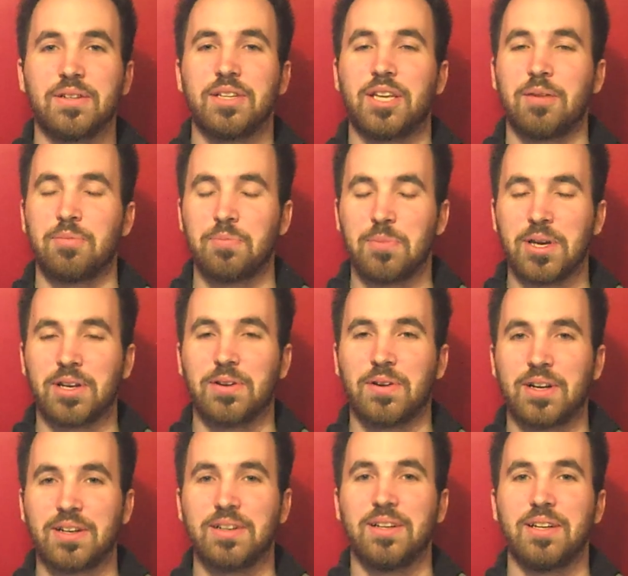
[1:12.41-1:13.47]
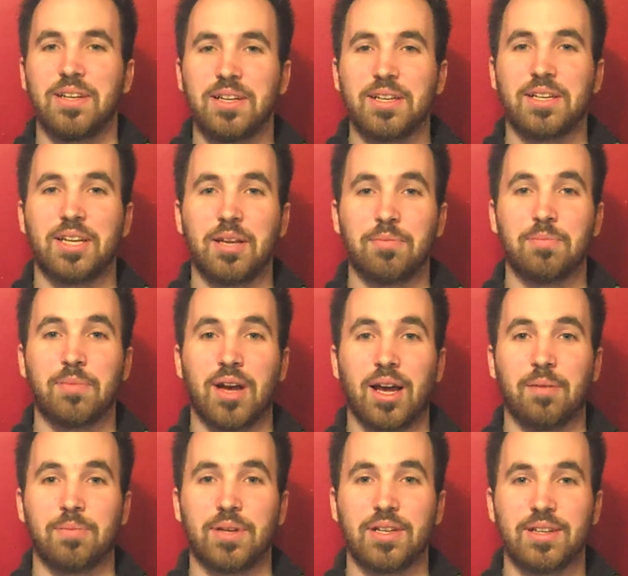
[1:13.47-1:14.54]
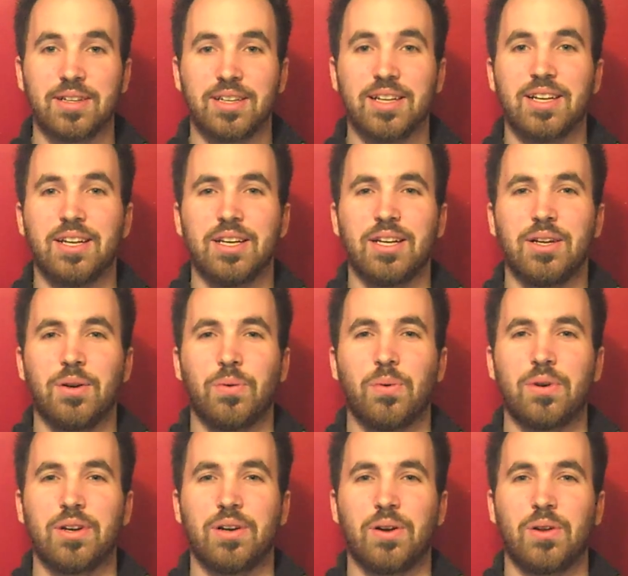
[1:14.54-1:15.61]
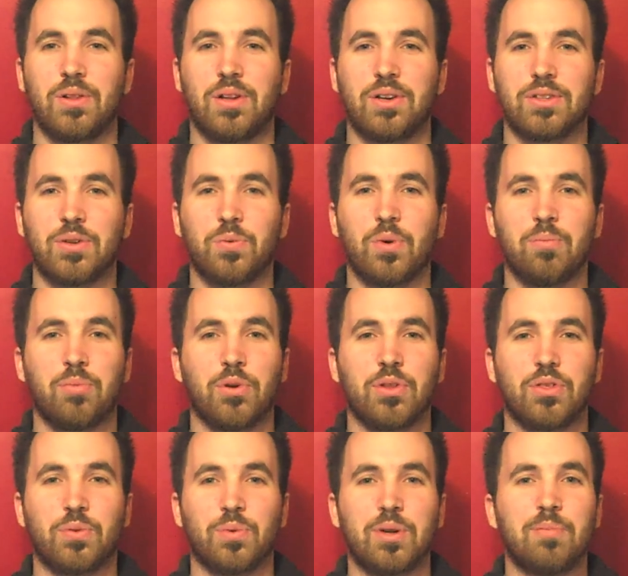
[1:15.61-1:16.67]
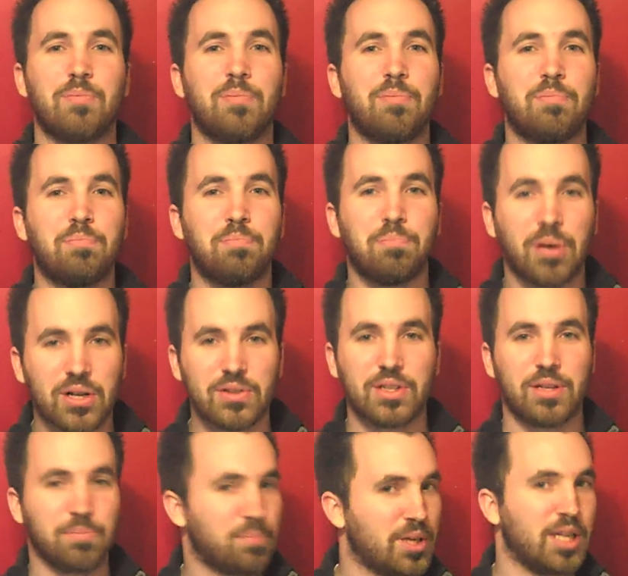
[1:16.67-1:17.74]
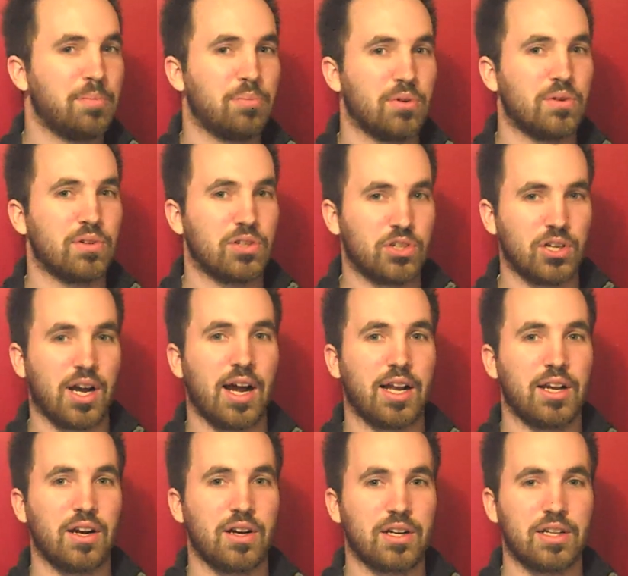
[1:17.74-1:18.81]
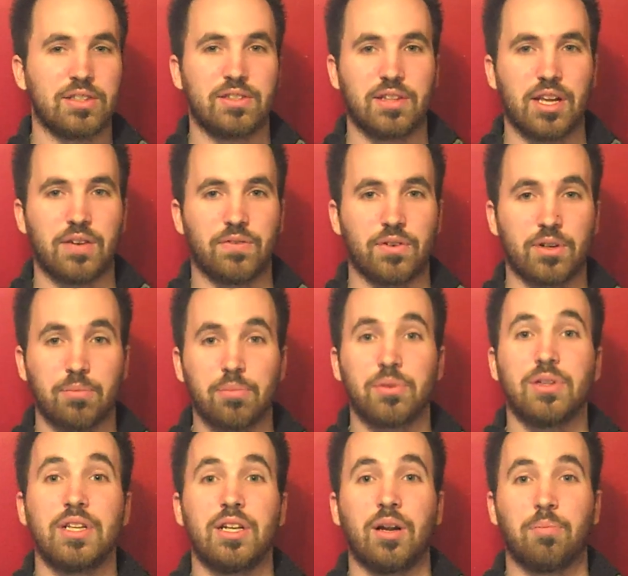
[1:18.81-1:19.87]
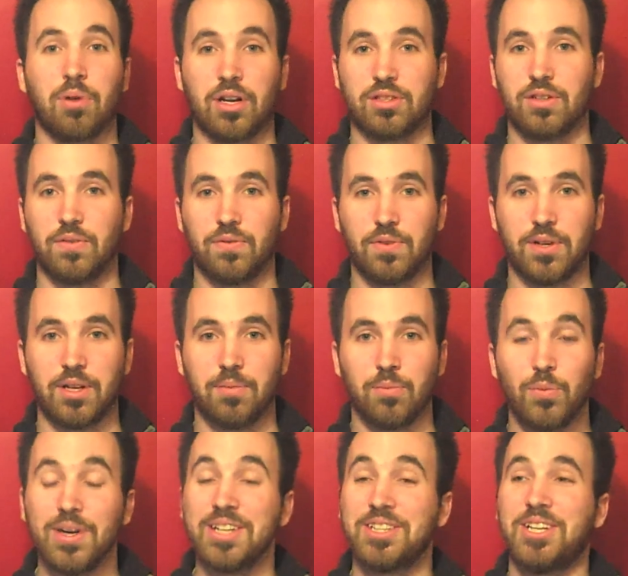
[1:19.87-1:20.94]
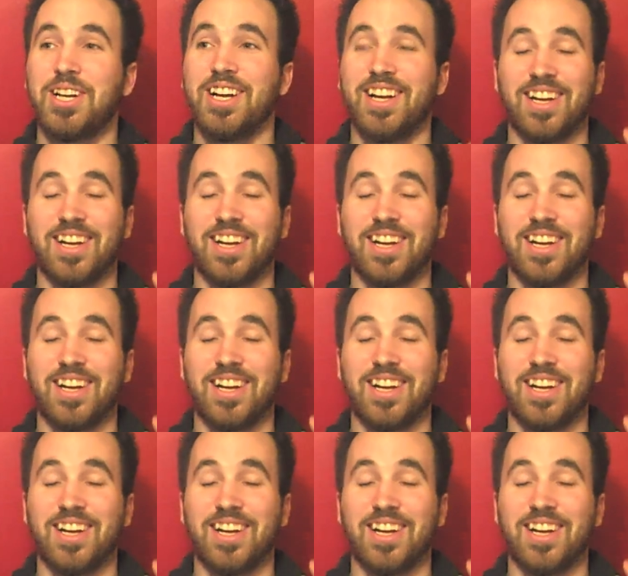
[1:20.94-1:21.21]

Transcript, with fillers: Keep them ignorant, keep them happy. Wonder how long the 1.3 billion people in China are going to stand for complete oppression of freedom, which,